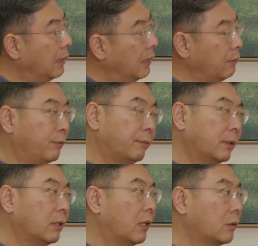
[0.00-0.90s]
in
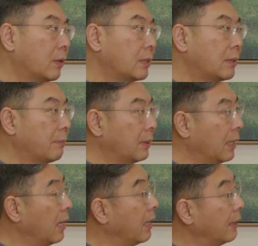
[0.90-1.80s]
1500s and
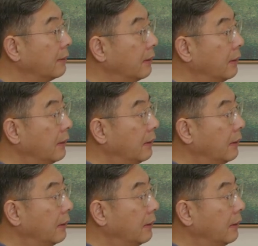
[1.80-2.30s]
beyond,